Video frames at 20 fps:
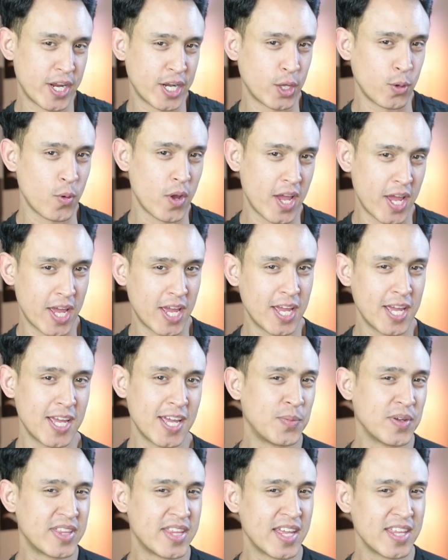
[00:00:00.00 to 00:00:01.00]
anyway.
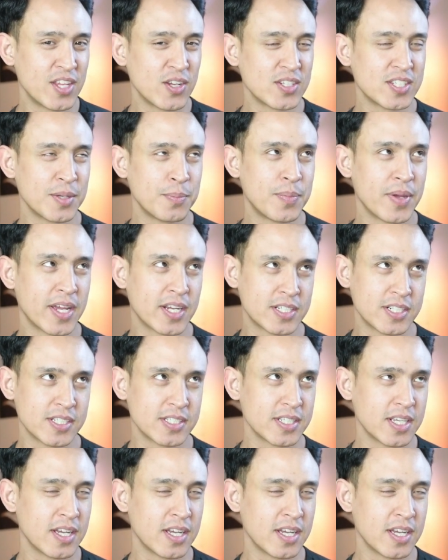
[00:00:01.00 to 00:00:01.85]
But then there's some pictures